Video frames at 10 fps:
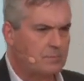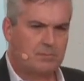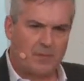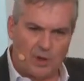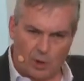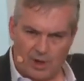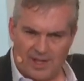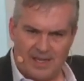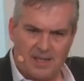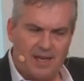currently
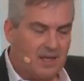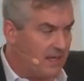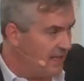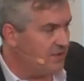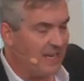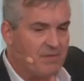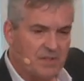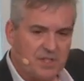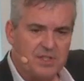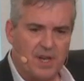in San
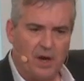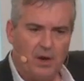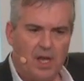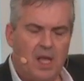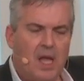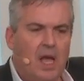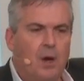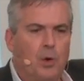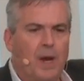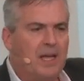Francisco,
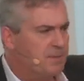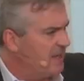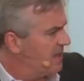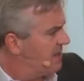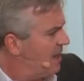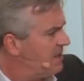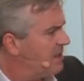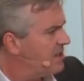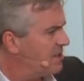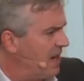who has been conducting
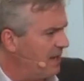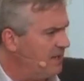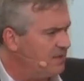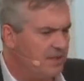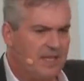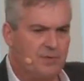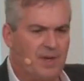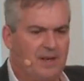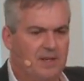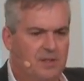studies. He's read
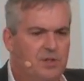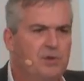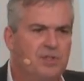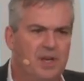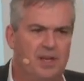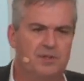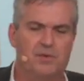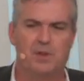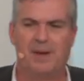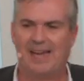two studies over
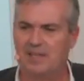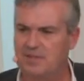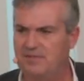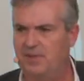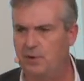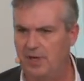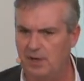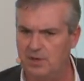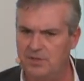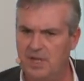the past few years